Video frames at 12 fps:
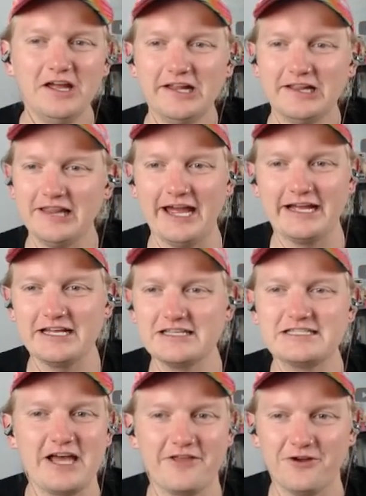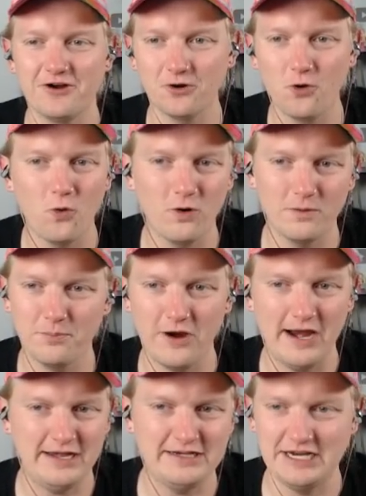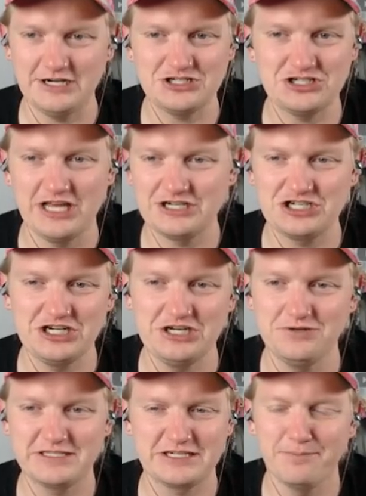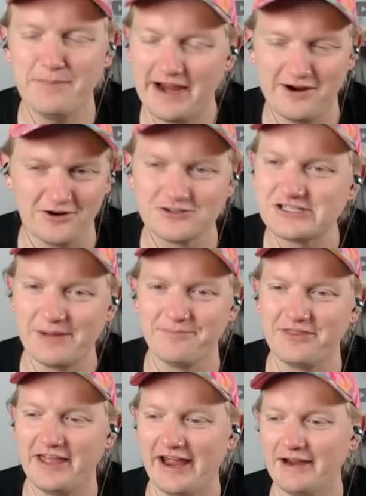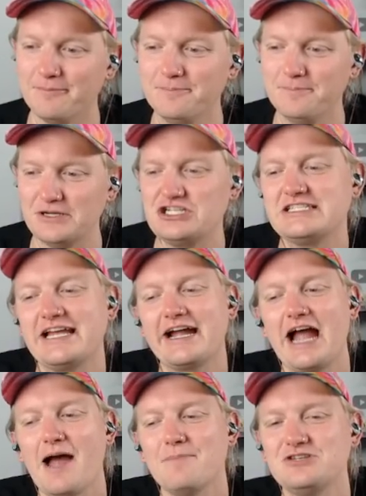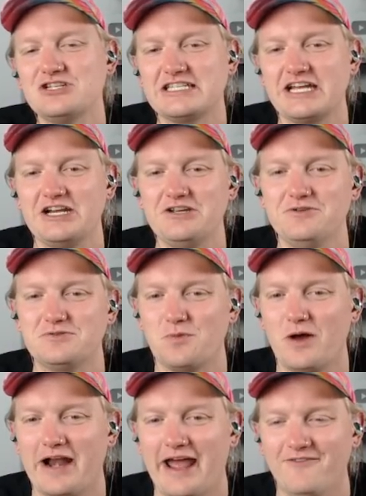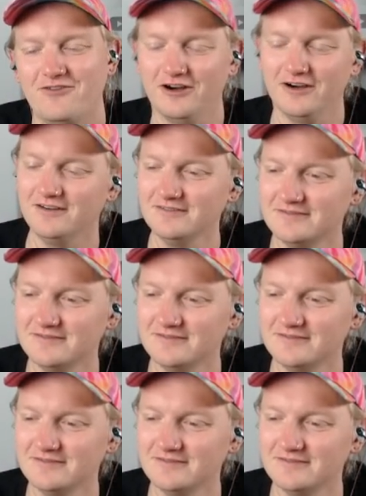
like, southern cornbread dish that she used to make or something. But she's like, I'm just going to use whatever.